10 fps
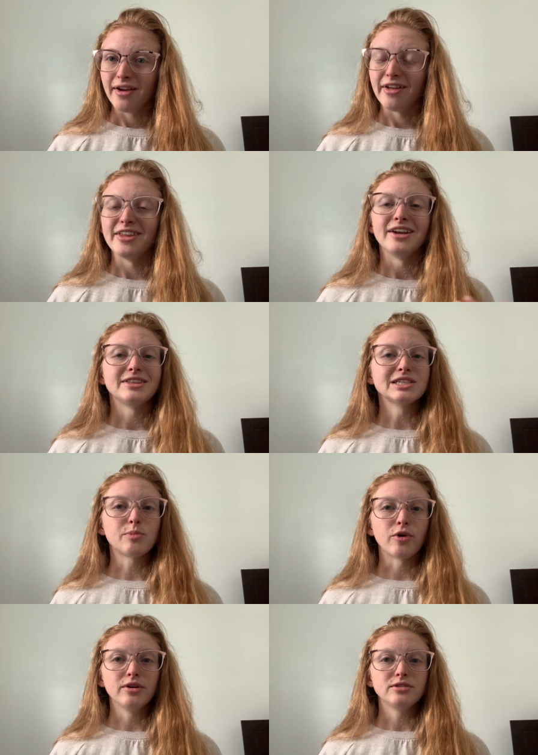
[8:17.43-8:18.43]
And then at this
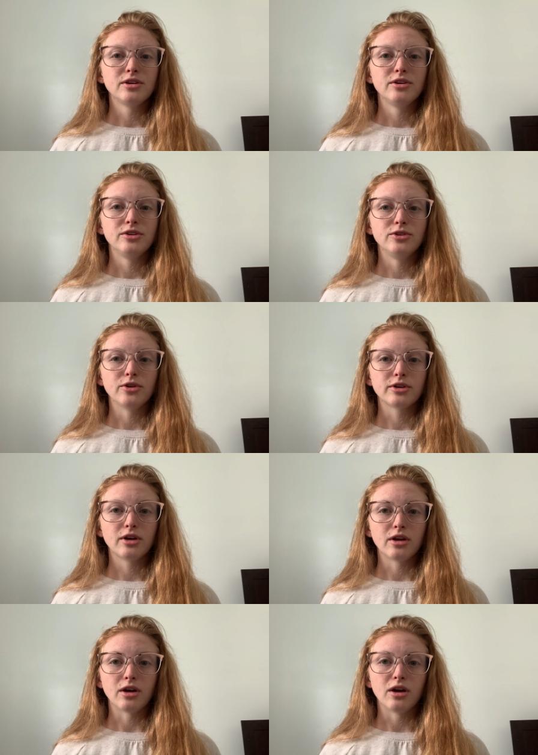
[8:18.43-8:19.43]
point, you're
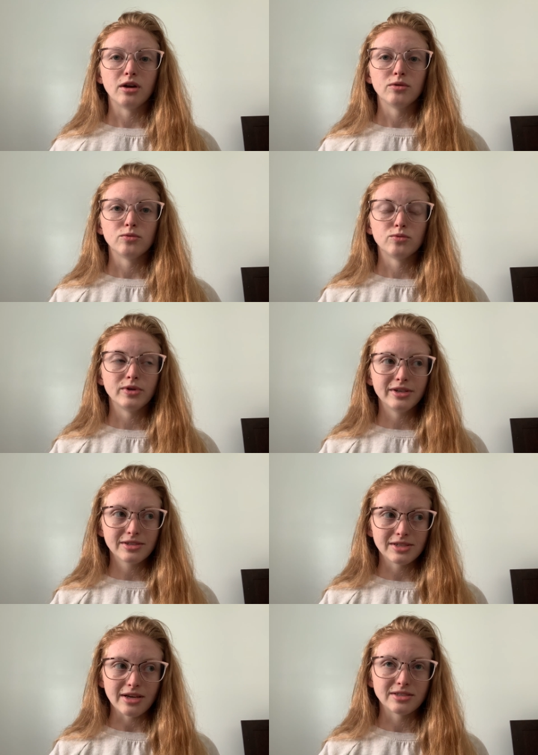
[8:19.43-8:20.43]
gonna
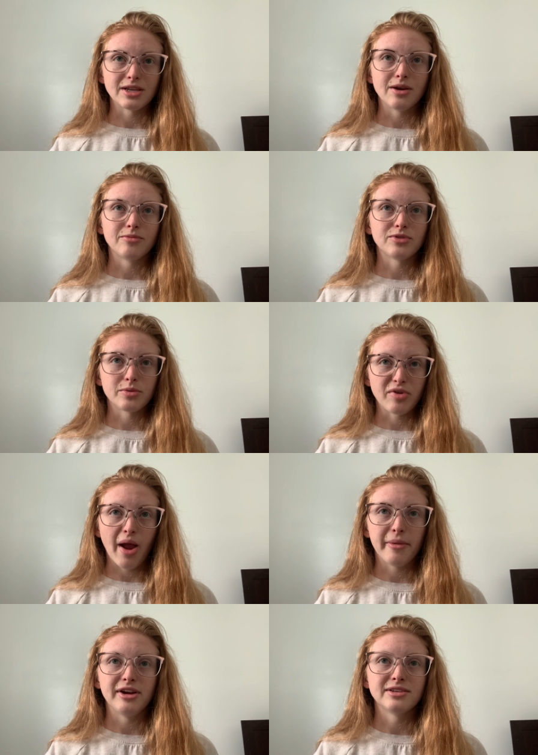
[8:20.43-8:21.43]
reassess them for the
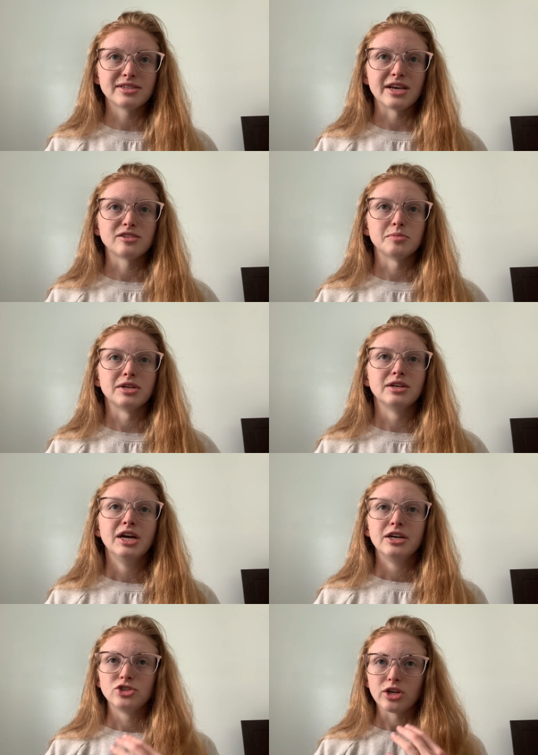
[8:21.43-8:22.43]
primary assessment,
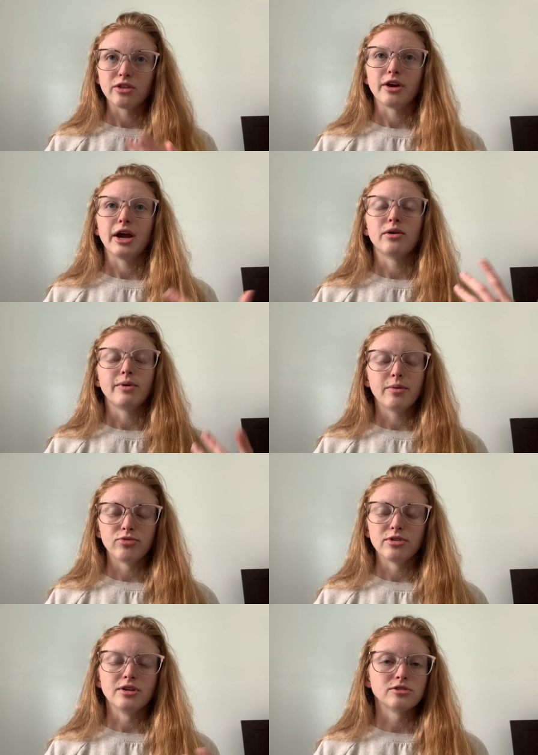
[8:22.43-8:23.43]
check their airway,
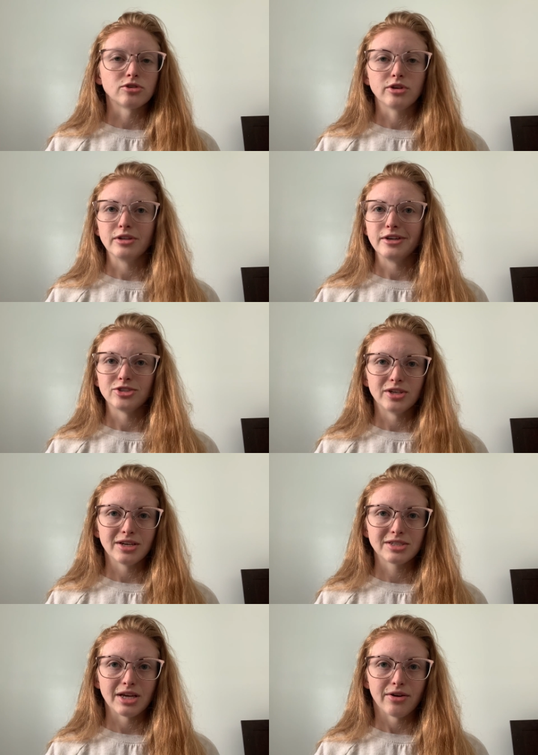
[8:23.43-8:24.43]
breathing, circulation,
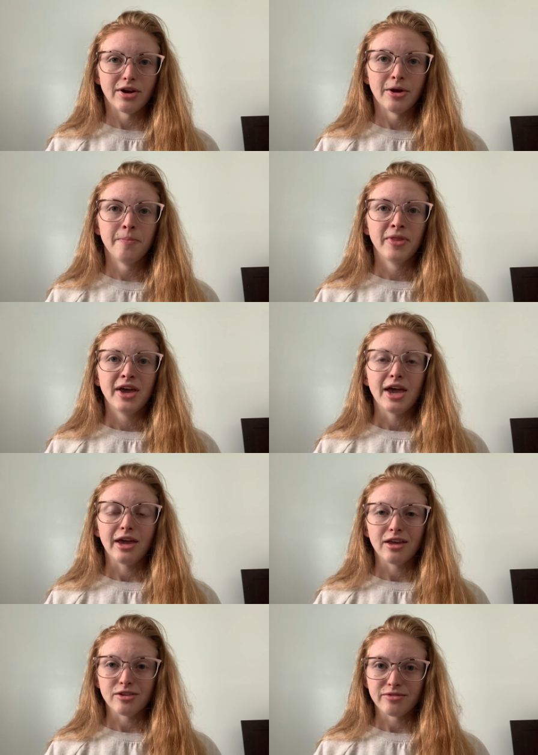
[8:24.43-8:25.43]
etc., and
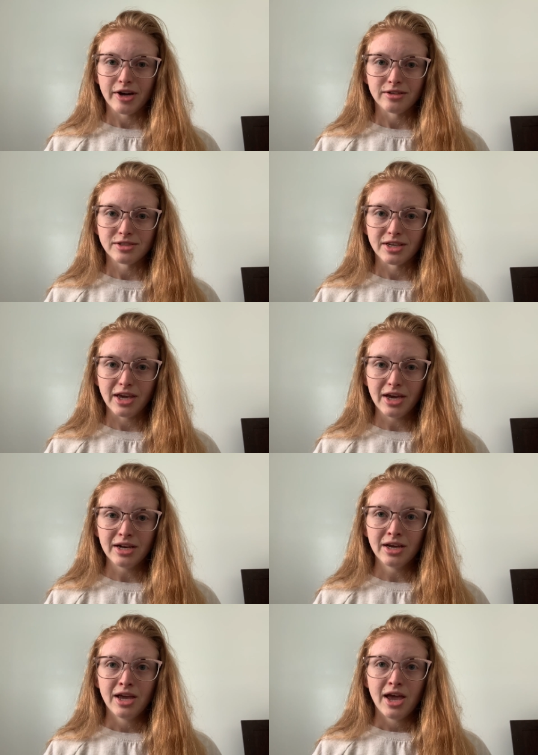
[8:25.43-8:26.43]
get their vitals again,